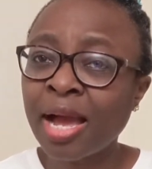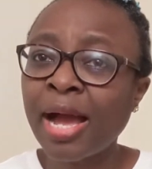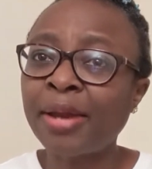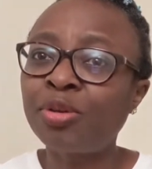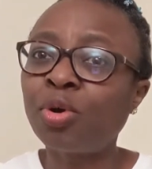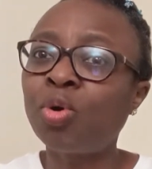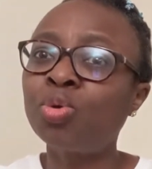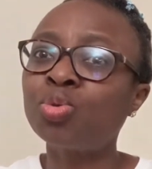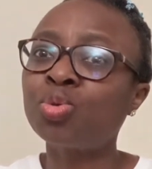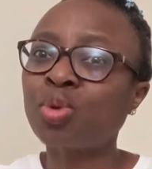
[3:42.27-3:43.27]
and
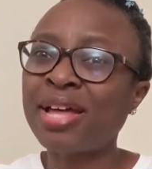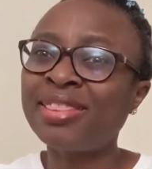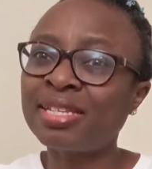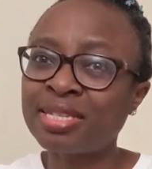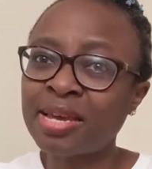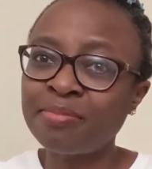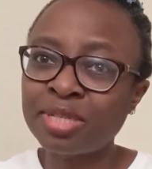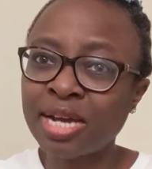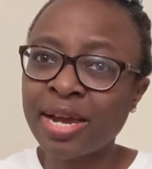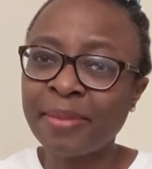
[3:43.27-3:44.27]
also at the same
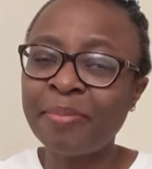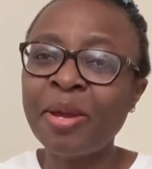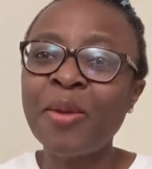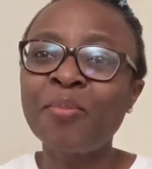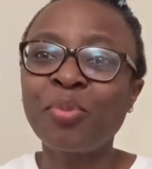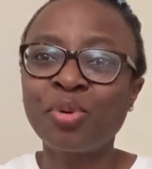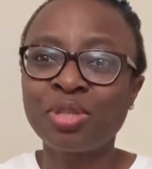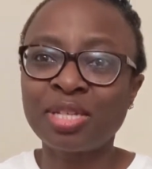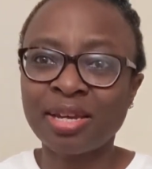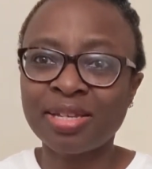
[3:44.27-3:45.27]
time
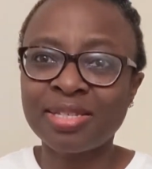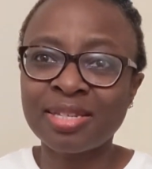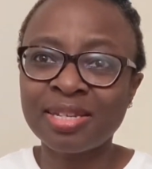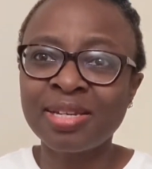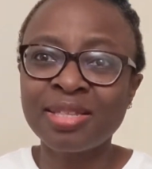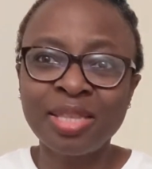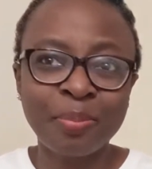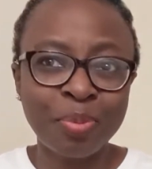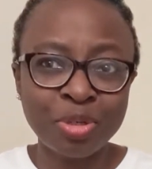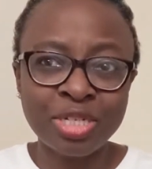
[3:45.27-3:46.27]
protect the
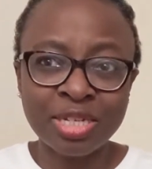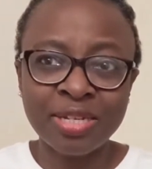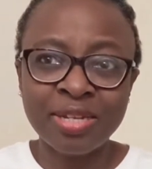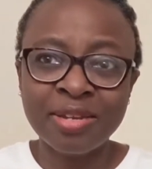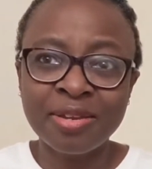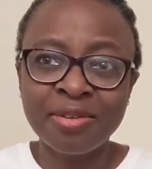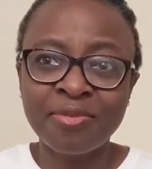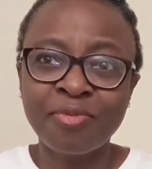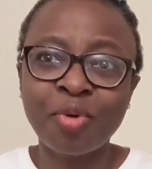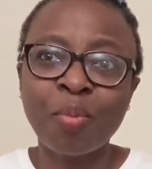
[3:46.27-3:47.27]
body
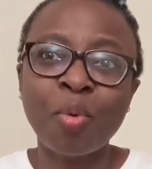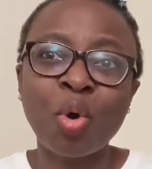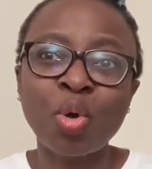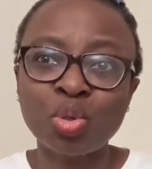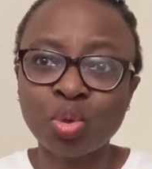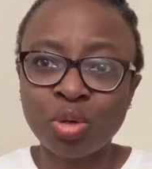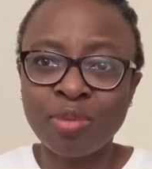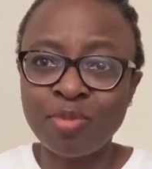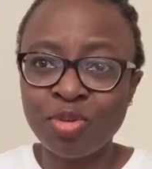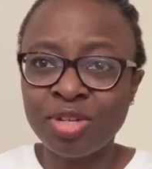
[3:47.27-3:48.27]
from
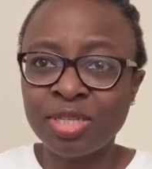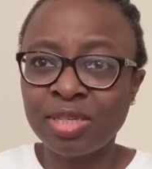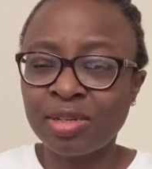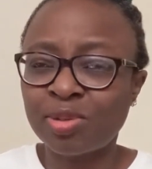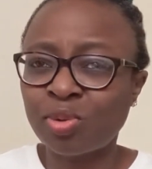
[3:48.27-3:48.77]
autoimmunity.